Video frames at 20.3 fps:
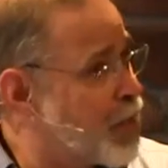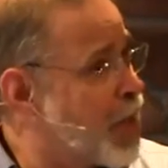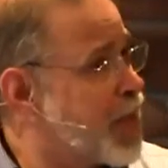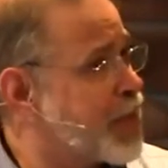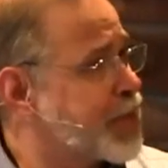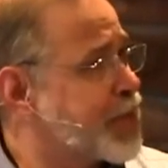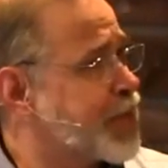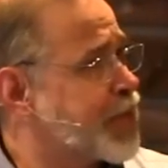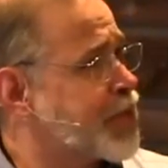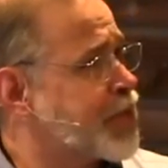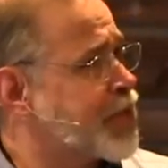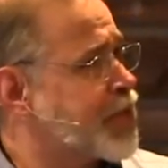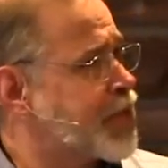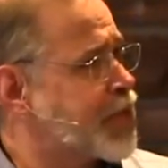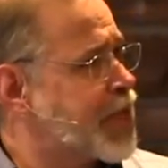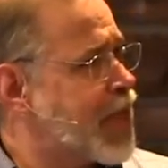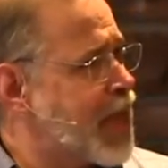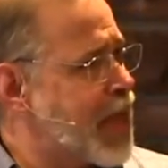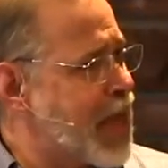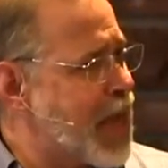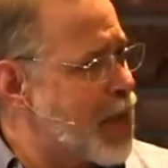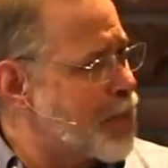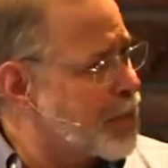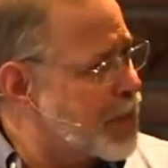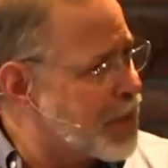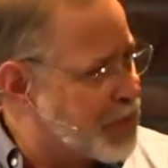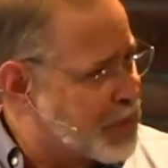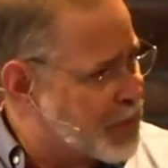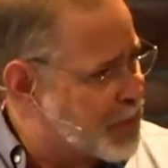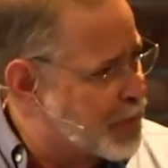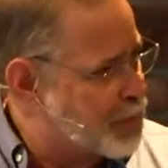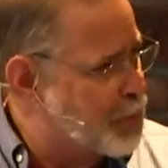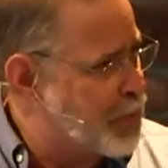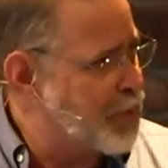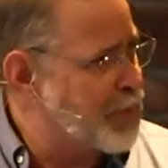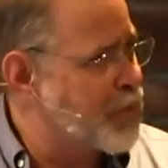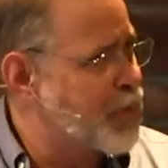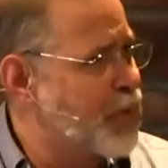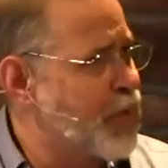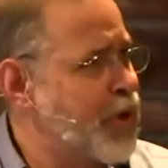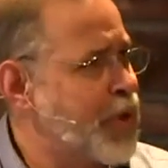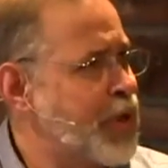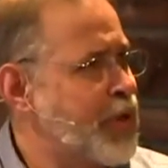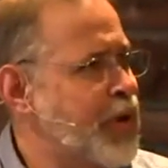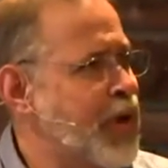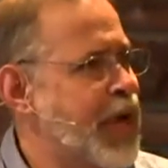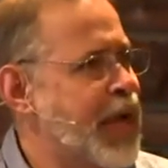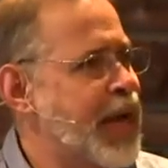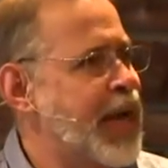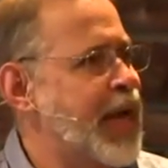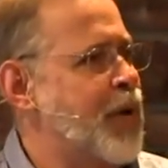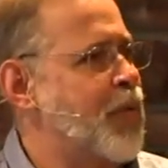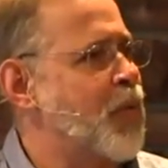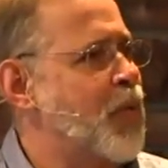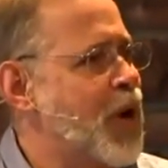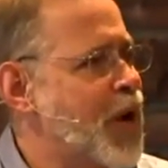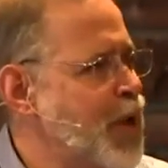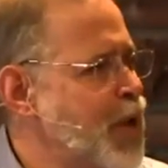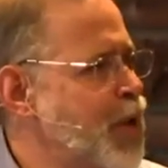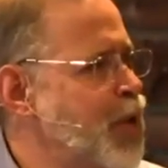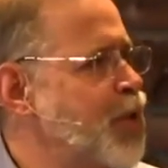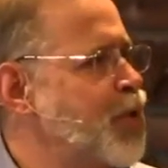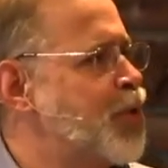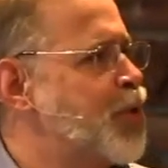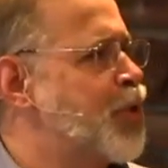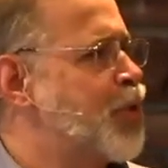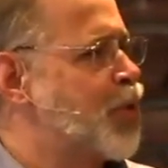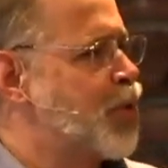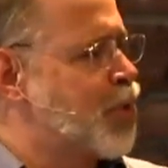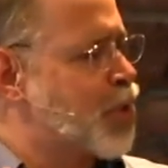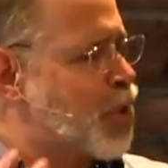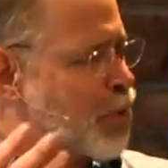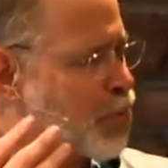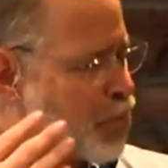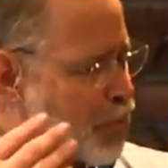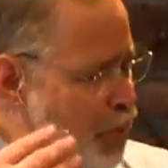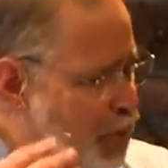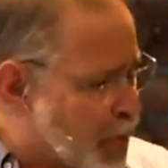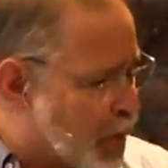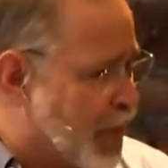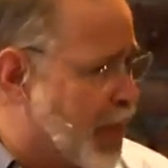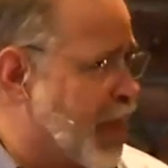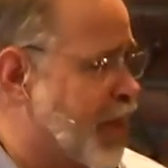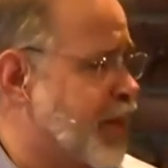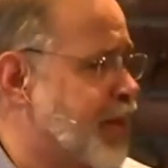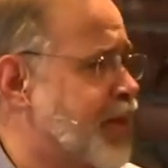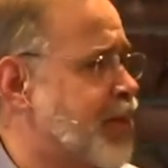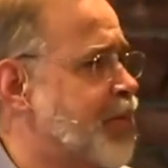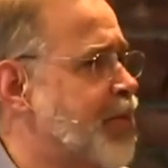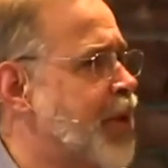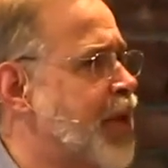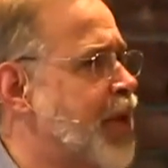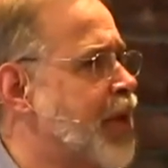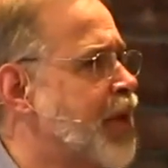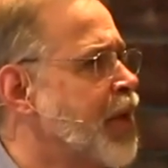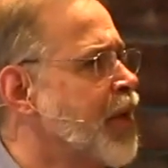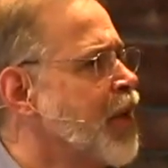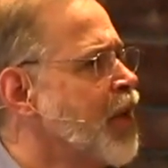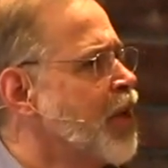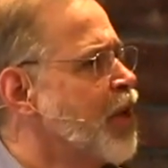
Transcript: basis to say, I'm going to sit before you and I want you to communicate to me